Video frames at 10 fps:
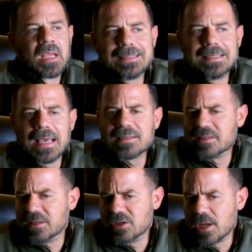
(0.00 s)
Yes
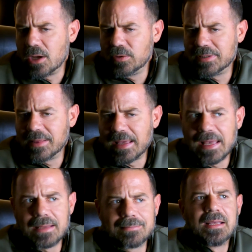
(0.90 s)
and no to
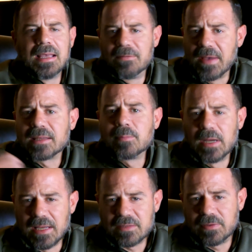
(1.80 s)
that. In fact, in my
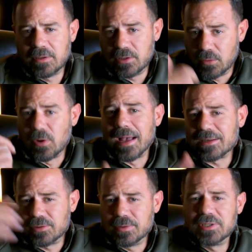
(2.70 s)
next video, you will
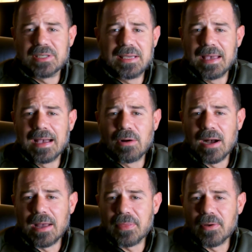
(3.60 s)
actually see how
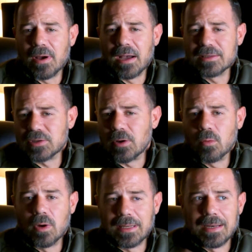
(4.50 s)
I thought I saw
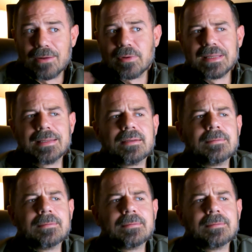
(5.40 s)
one and I really didn't.